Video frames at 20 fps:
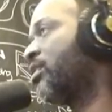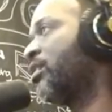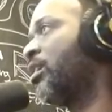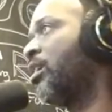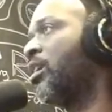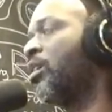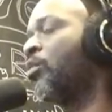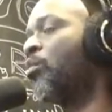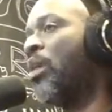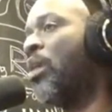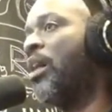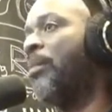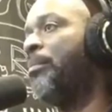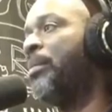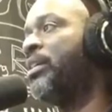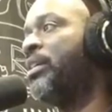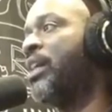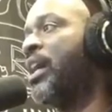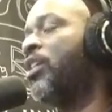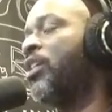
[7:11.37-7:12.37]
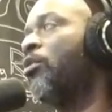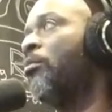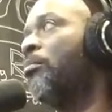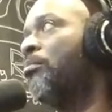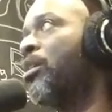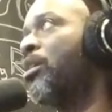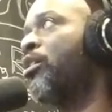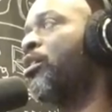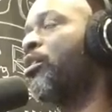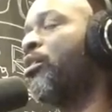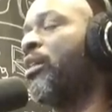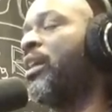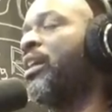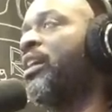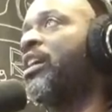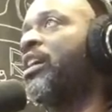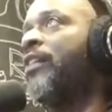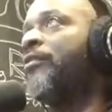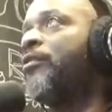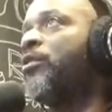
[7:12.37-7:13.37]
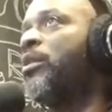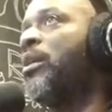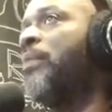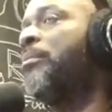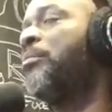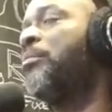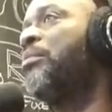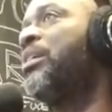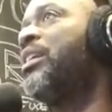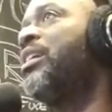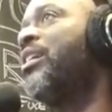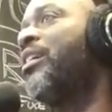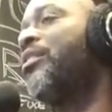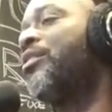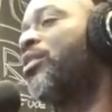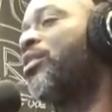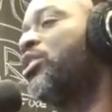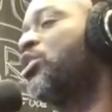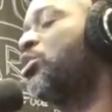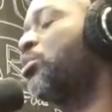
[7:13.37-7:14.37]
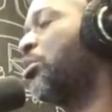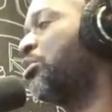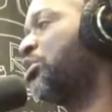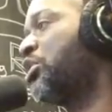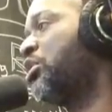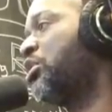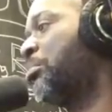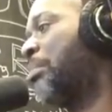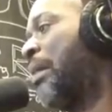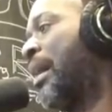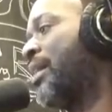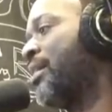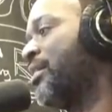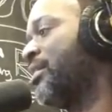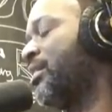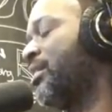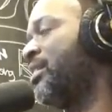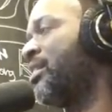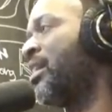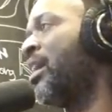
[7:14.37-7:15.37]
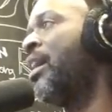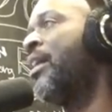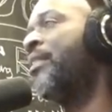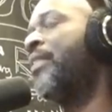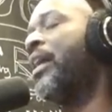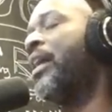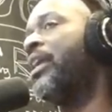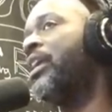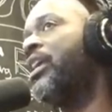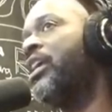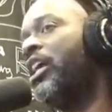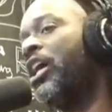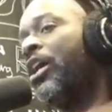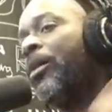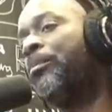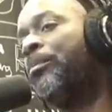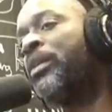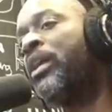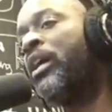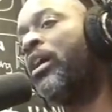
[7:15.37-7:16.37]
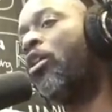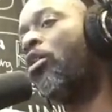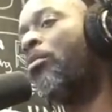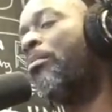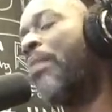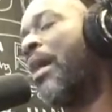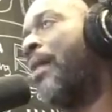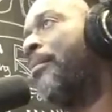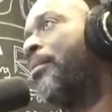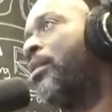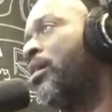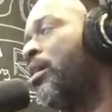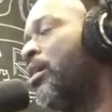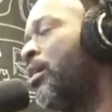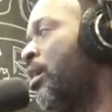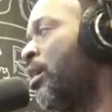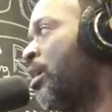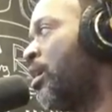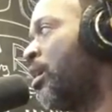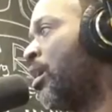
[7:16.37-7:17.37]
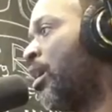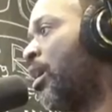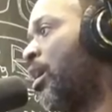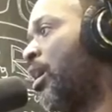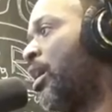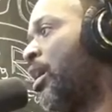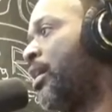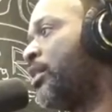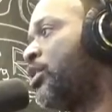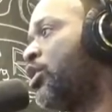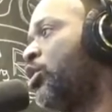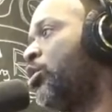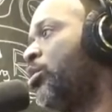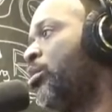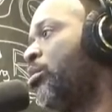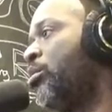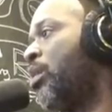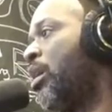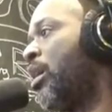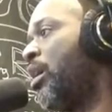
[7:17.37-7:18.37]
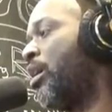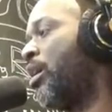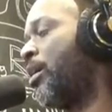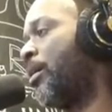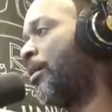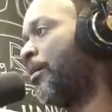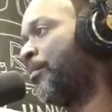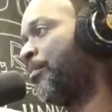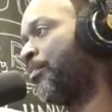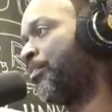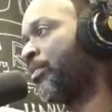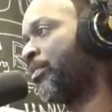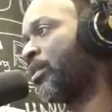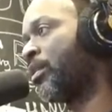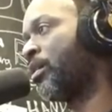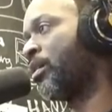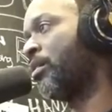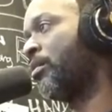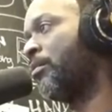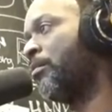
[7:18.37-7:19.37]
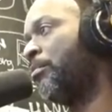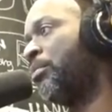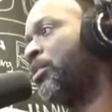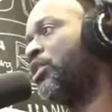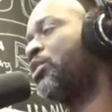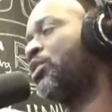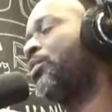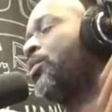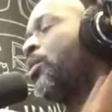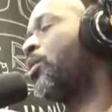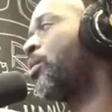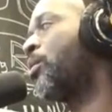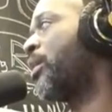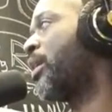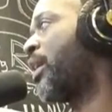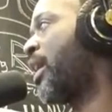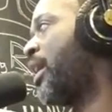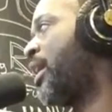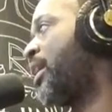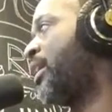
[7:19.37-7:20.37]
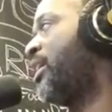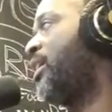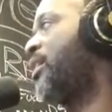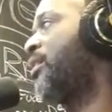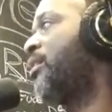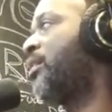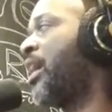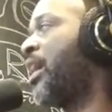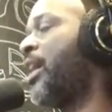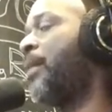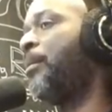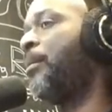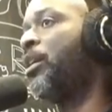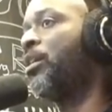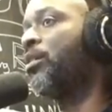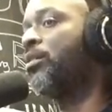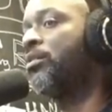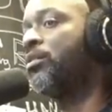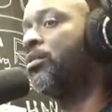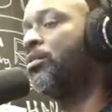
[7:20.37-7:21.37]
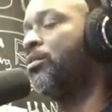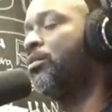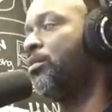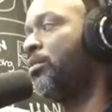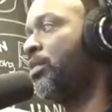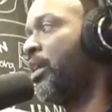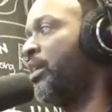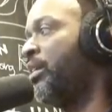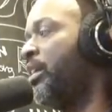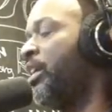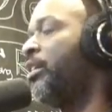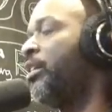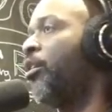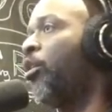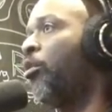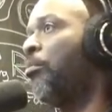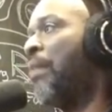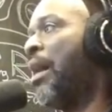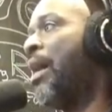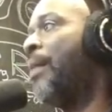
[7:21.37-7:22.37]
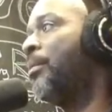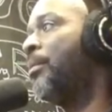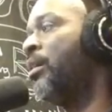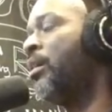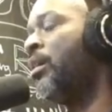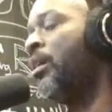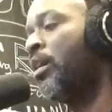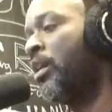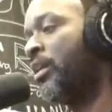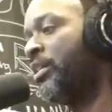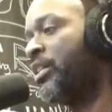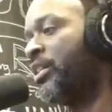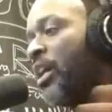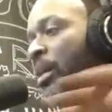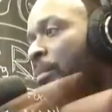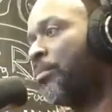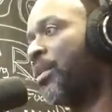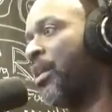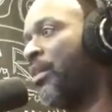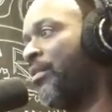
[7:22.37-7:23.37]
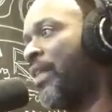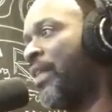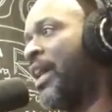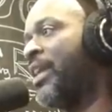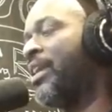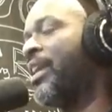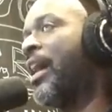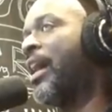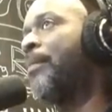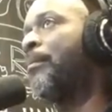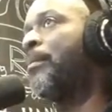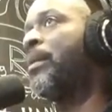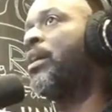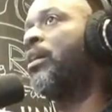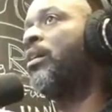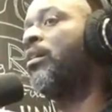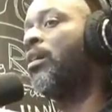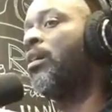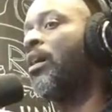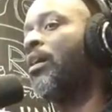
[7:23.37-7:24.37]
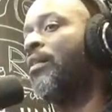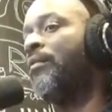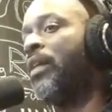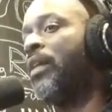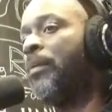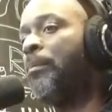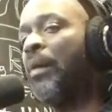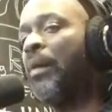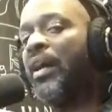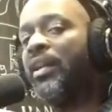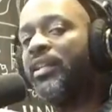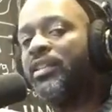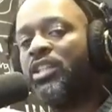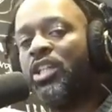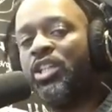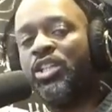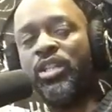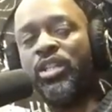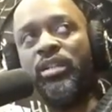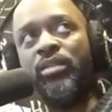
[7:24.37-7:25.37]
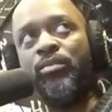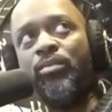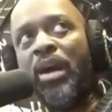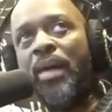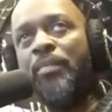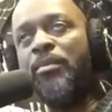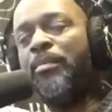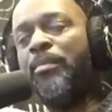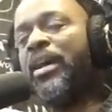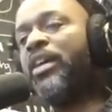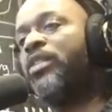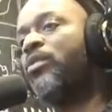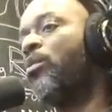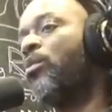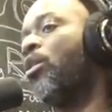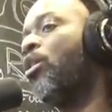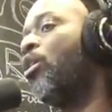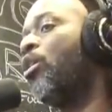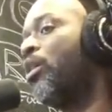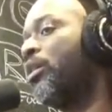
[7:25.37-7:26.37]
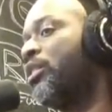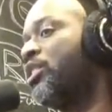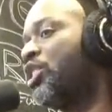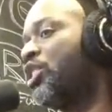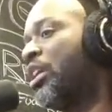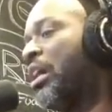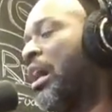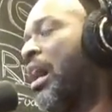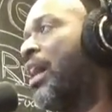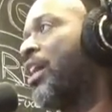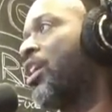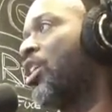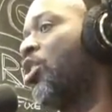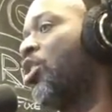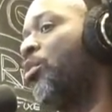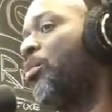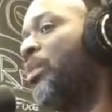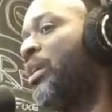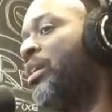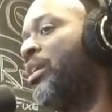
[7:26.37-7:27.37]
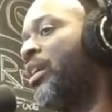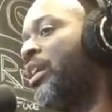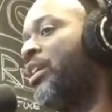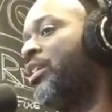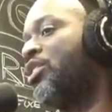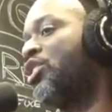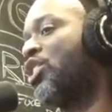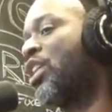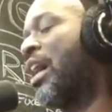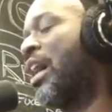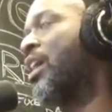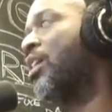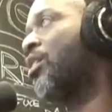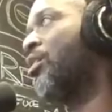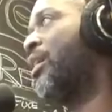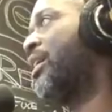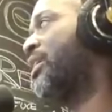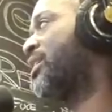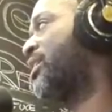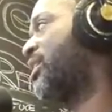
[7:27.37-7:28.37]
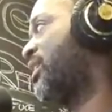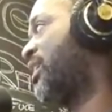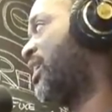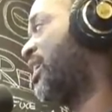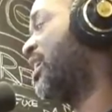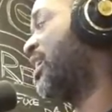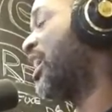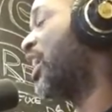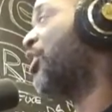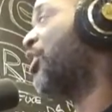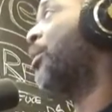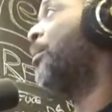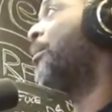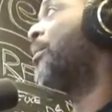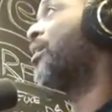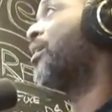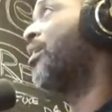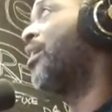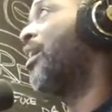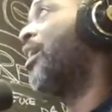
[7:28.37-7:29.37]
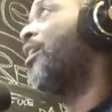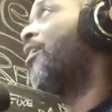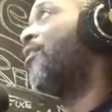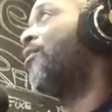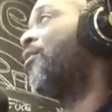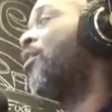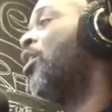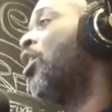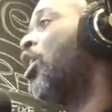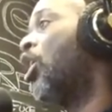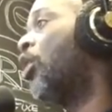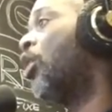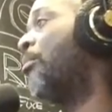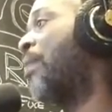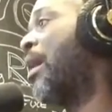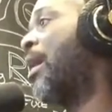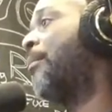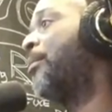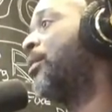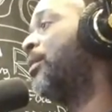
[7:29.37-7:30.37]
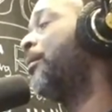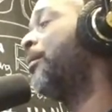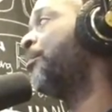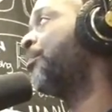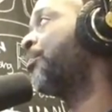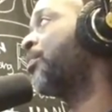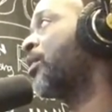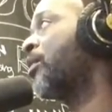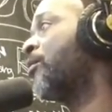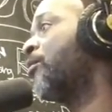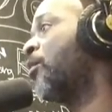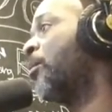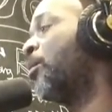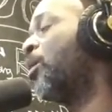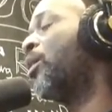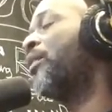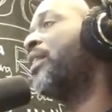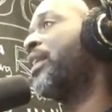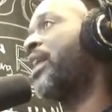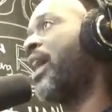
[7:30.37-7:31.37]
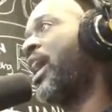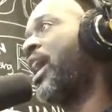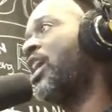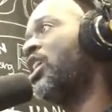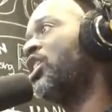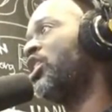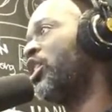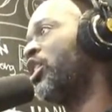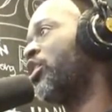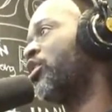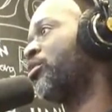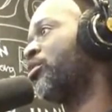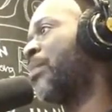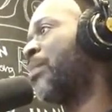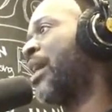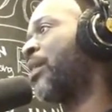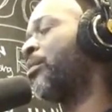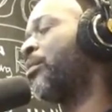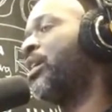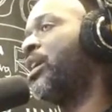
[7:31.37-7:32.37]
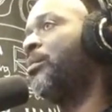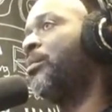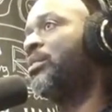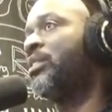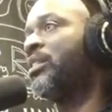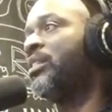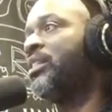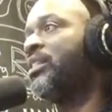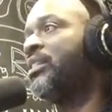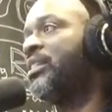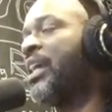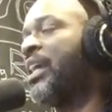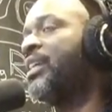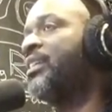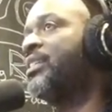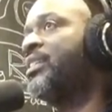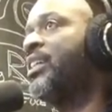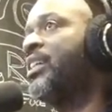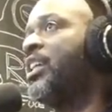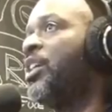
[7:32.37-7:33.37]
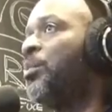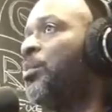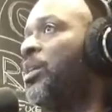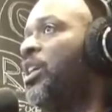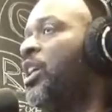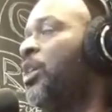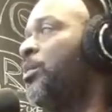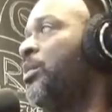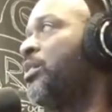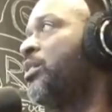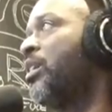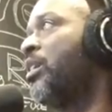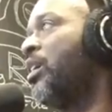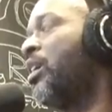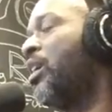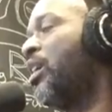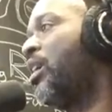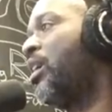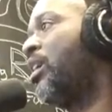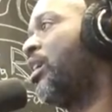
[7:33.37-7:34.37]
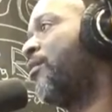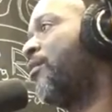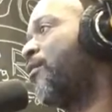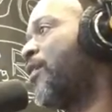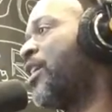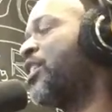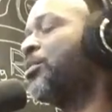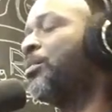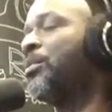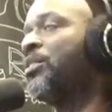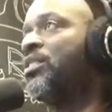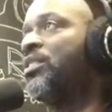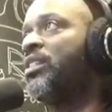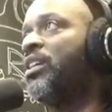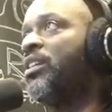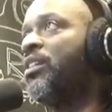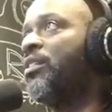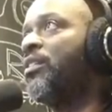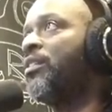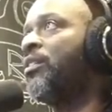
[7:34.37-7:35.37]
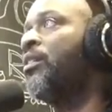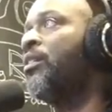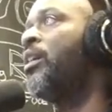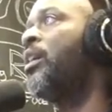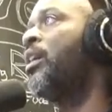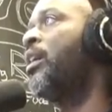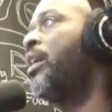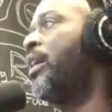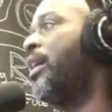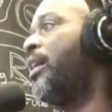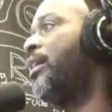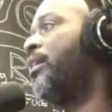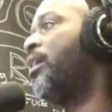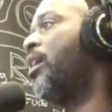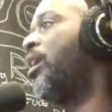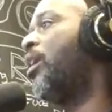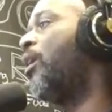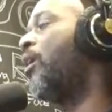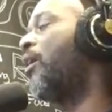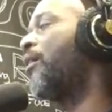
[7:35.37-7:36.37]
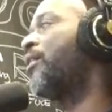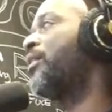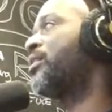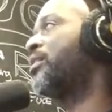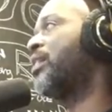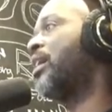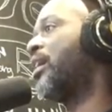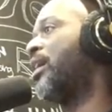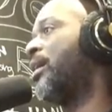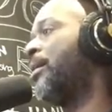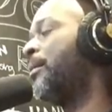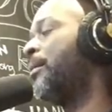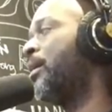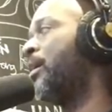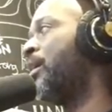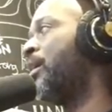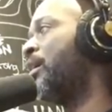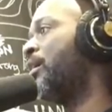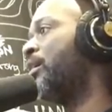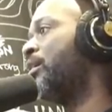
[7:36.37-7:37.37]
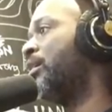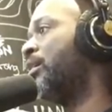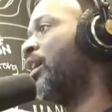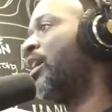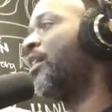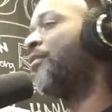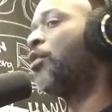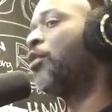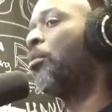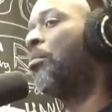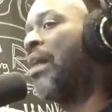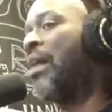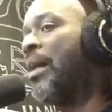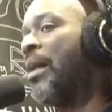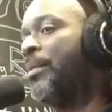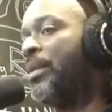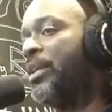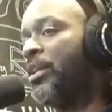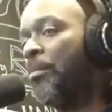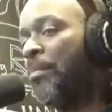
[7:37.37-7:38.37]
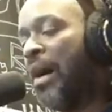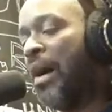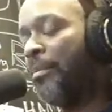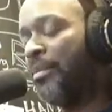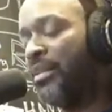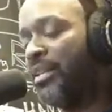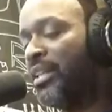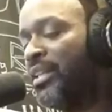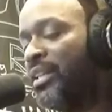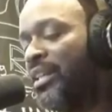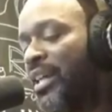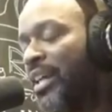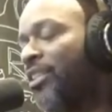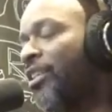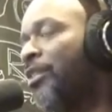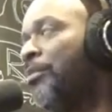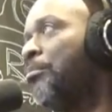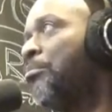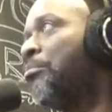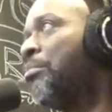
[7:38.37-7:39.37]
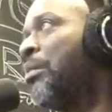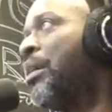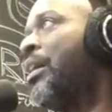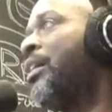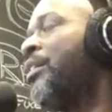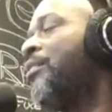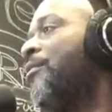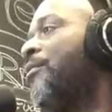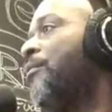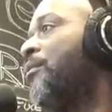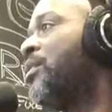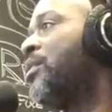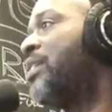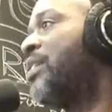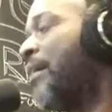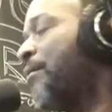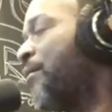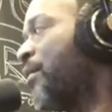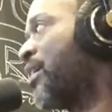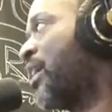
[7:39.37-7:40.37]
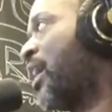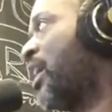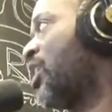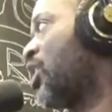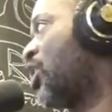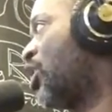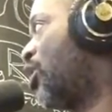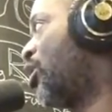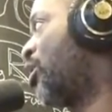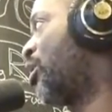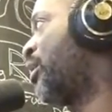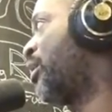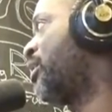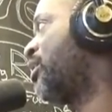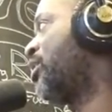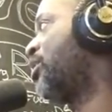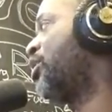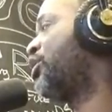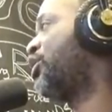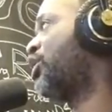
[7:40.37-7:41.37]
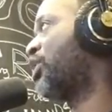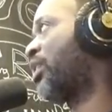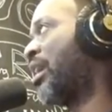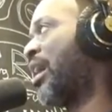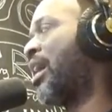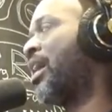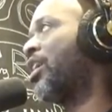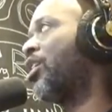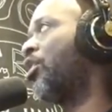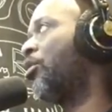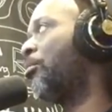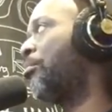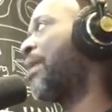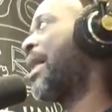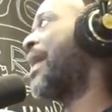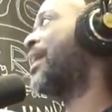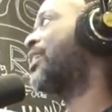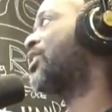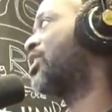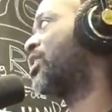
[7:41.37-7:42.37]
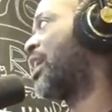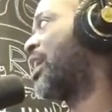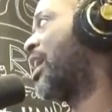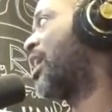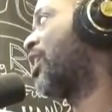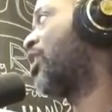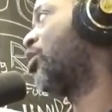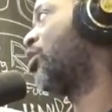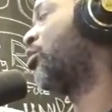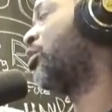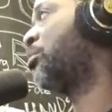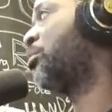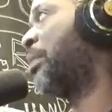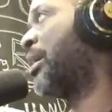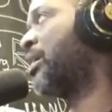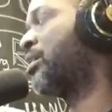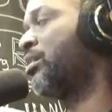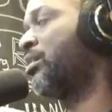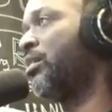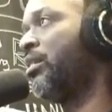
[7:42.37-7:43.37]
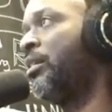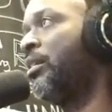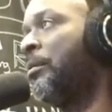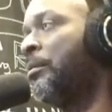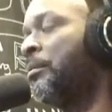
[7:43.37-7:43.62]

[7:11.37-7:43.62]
the Laquan McDonald murder and cover up, but many other atrocious policies that he helped Obama uh, to um, push forward. And he came here to, and then Obama dumped that nightmare of a politician, Rahm Emanuel, on Chicago. We in Chicago has did nothing but love Obama for more than eight years, back when he was in the state senate, when he was a, a freshman senator, and all the time loved Obama, and Obama did nothing but defecate on Chicago, black Chicago especially.